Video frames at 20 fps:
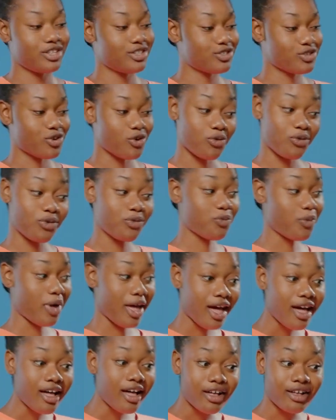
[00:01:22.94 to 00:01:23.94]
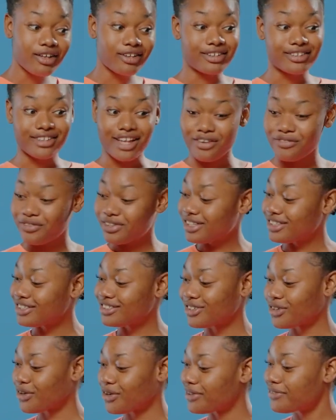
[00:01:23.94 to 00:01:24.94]
way. How they do
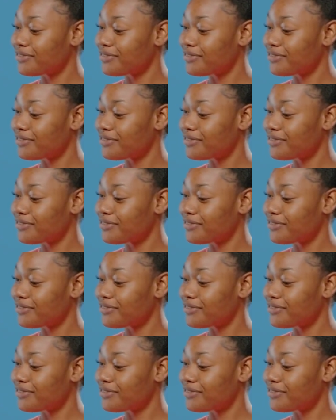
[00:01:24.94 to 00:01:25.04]
it.